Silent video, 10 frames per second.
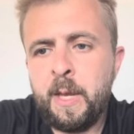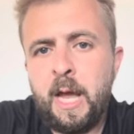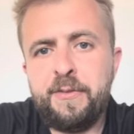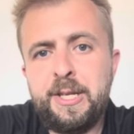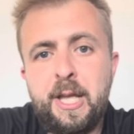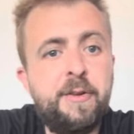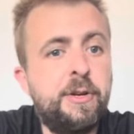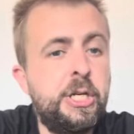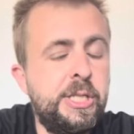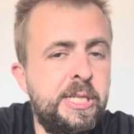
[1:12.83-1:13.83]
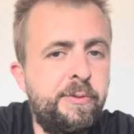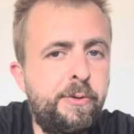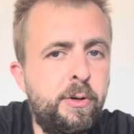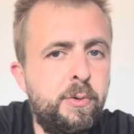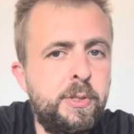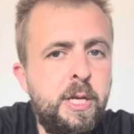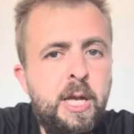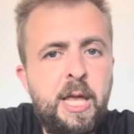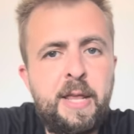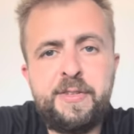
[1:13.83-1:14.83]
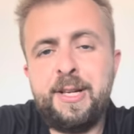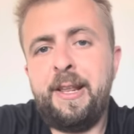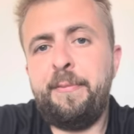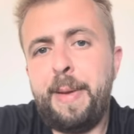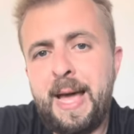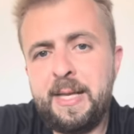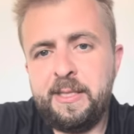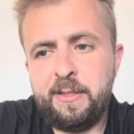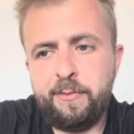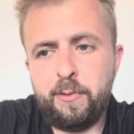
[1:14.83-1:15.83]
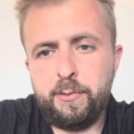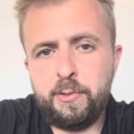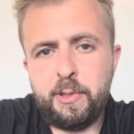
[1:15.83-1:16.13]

I've seen a lot of good CFOs and I've seen a lot of bad CFOs.